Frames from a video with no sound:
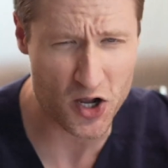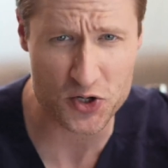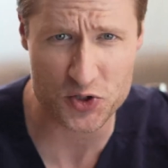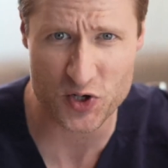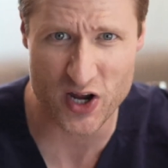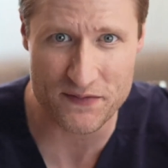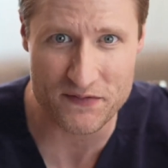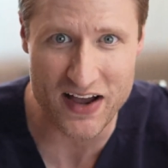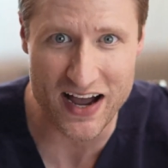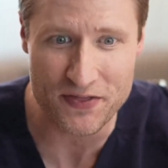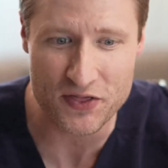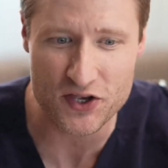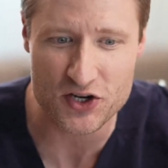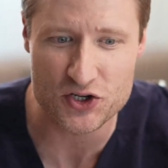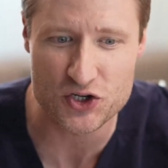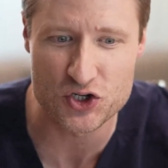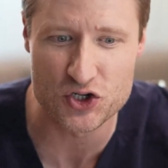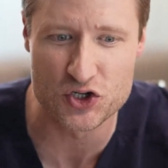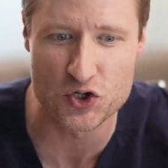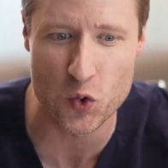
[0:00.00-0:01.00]
So I've got this
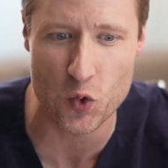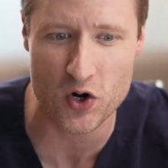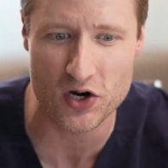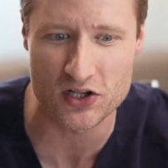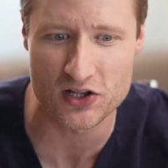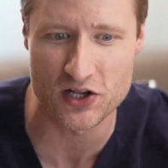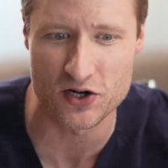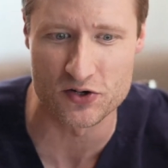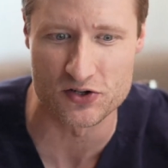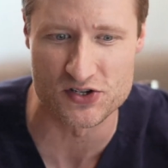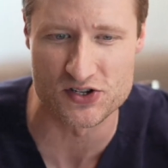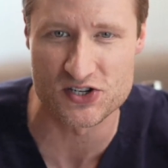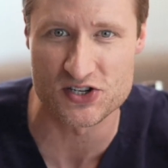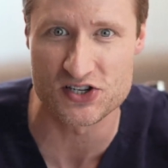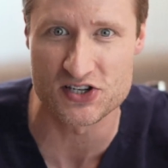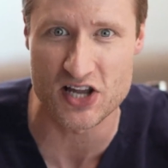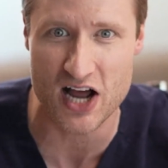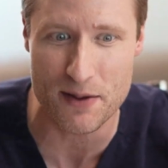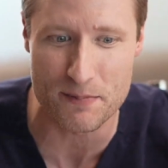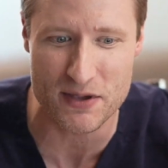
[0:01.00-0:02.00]
short little
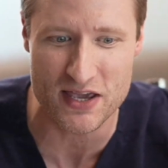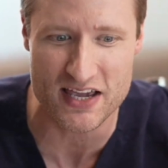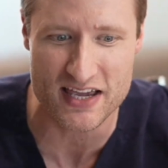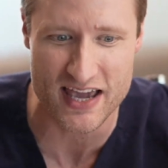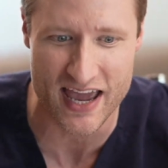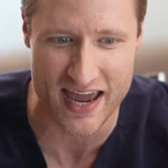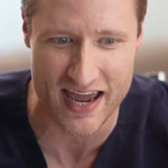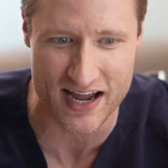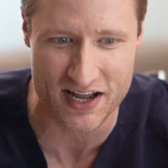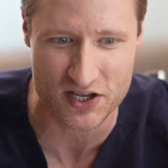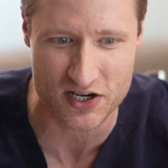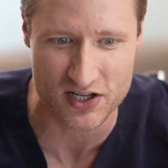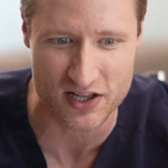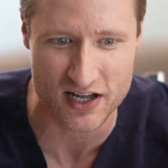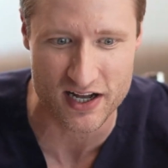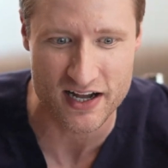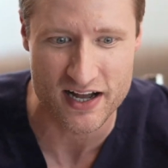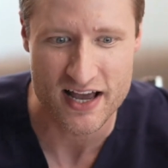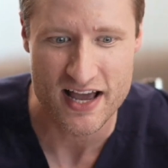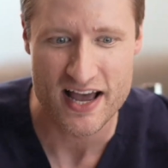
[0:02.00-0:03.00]
stubby
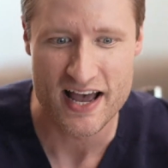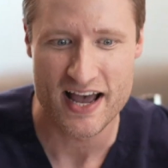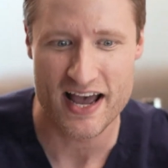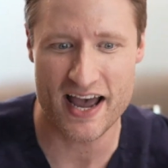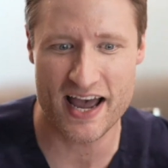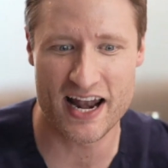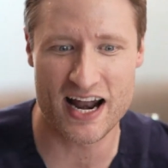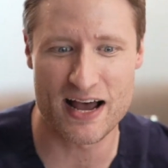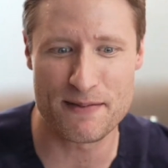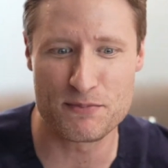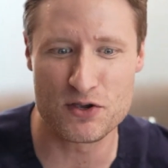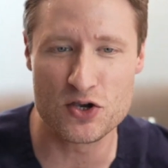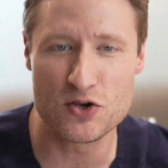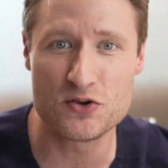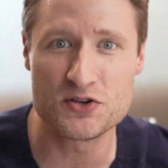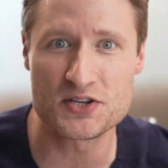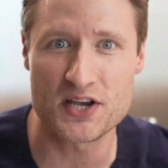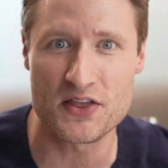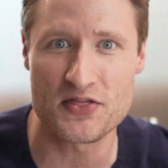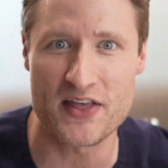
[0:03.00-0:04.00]
cannula, and I'm
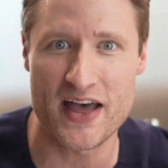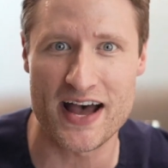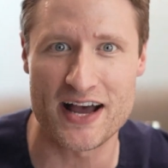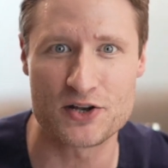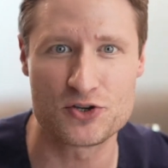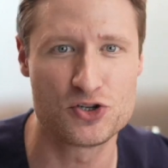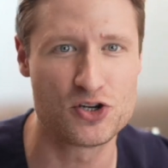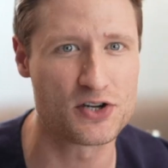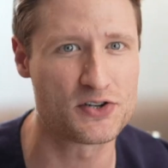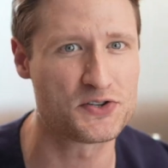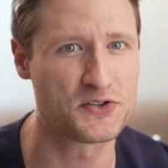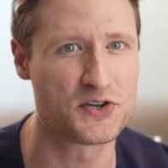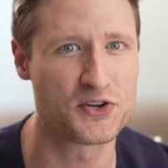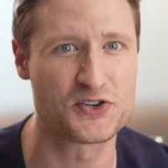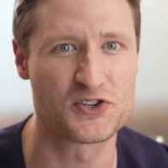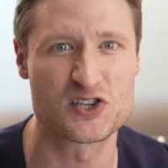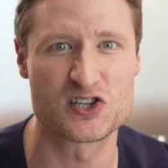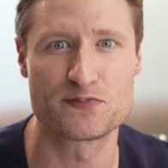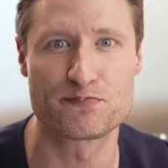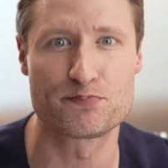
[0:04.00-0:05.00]
using that just to
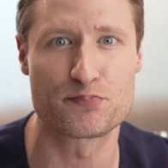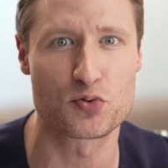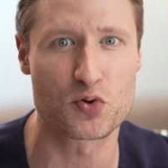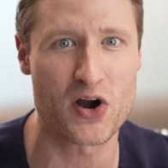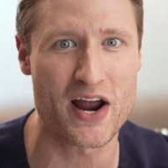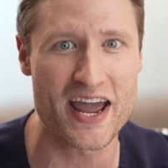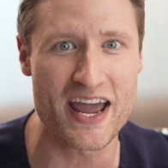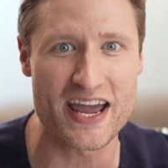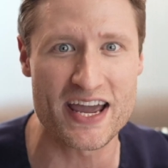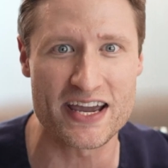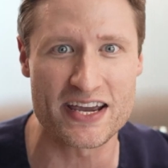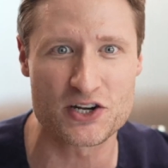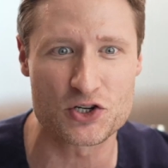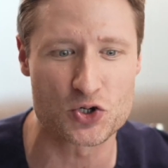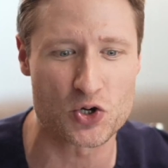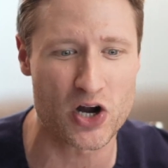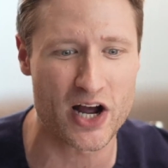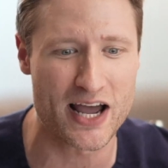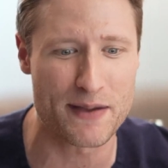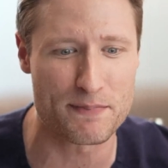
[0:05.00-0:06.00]
spray
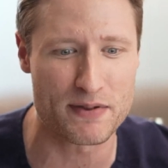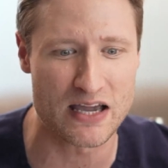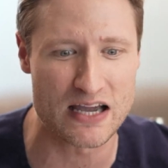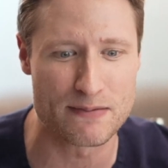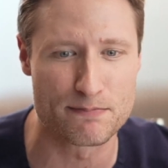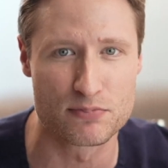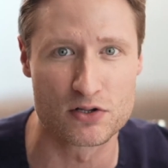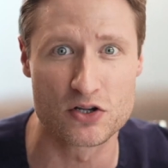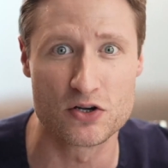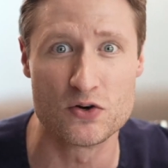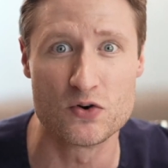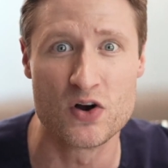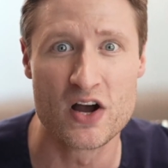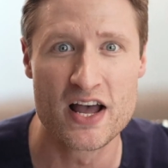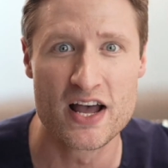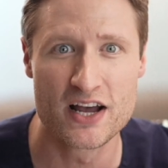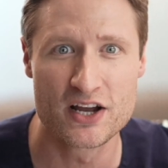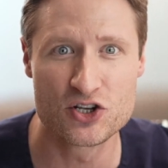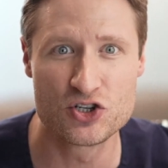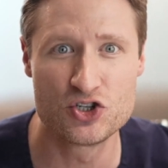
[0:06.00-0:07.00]
Tri-Pam Blue
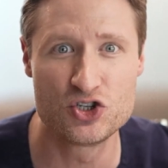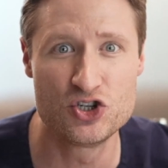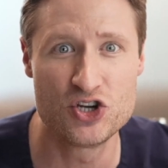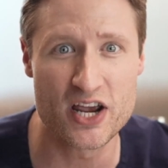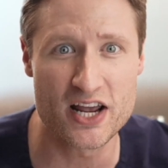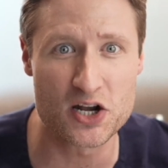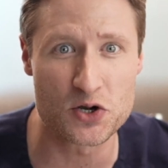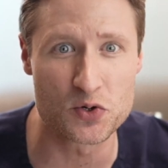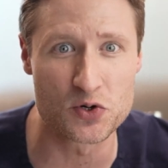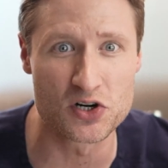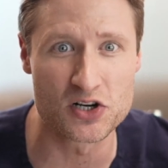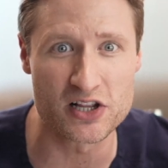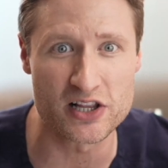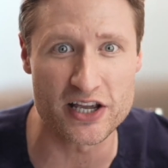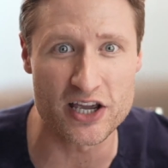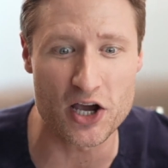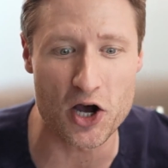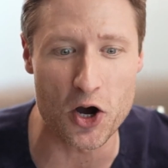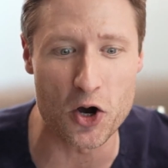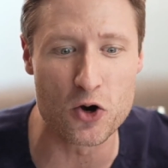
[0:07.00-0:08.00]

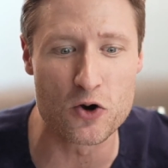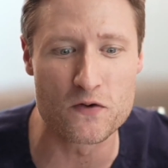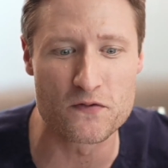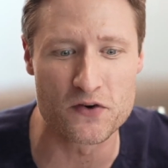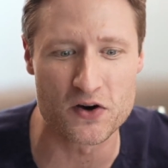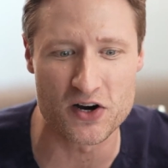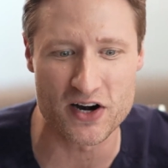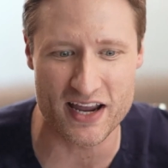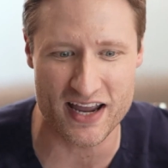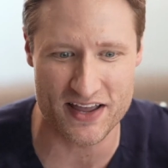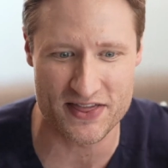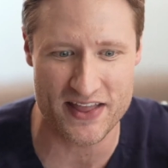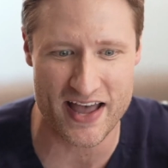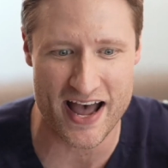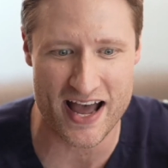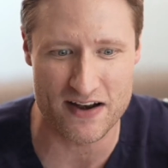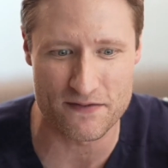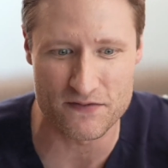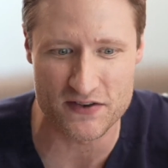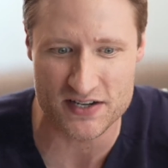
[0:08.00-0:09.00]
generally over in
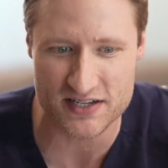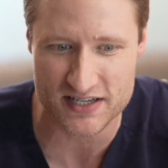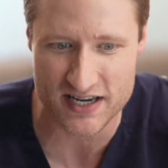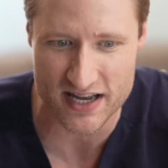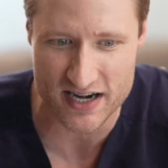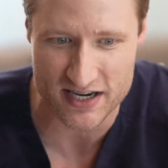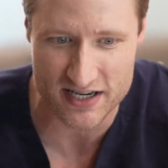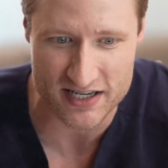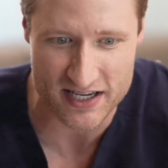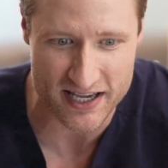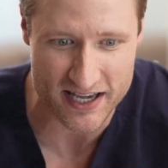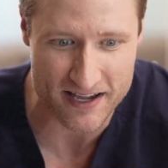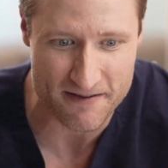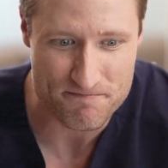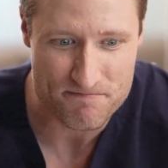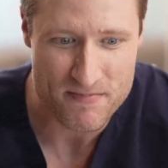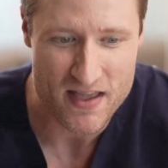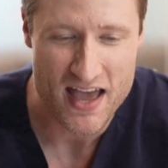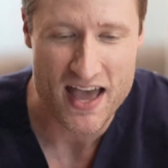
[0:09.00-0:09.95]
that vicinity.